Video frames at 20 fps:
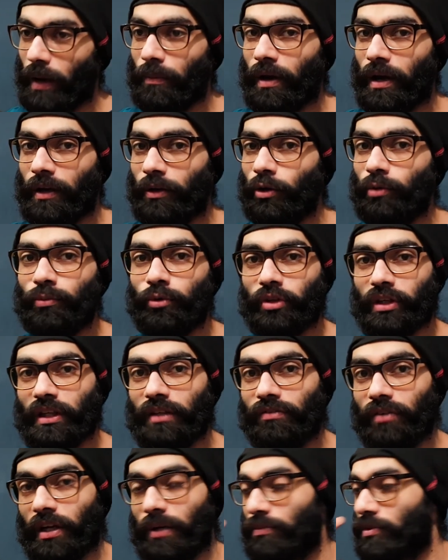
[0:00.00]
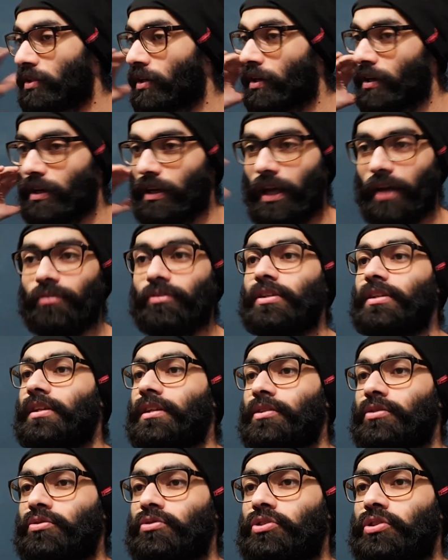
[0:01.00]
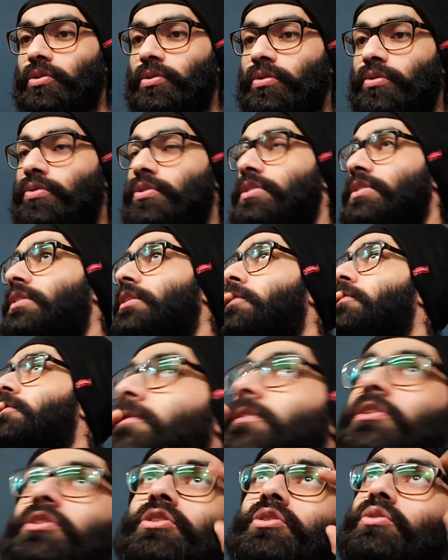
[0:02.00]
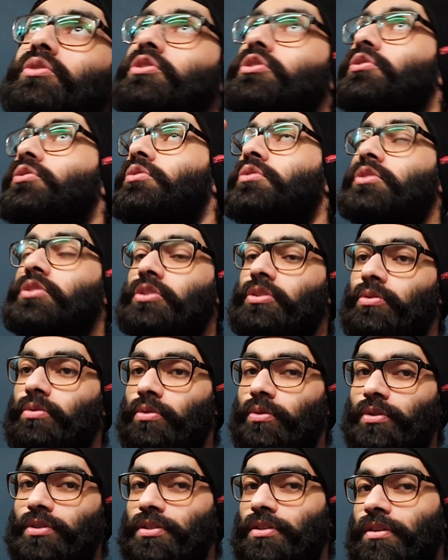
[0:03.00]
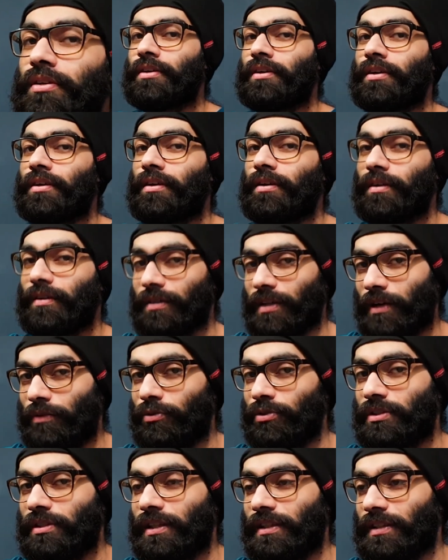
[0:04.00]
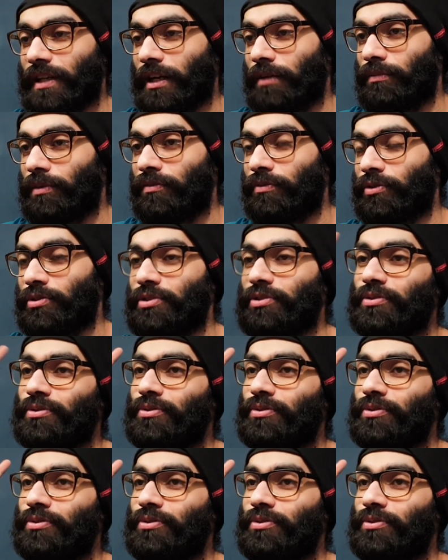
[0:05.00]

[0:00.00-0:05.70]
bye, no more keyframes. Everything to geo nodes. Geo nodes. That was the excitement for geo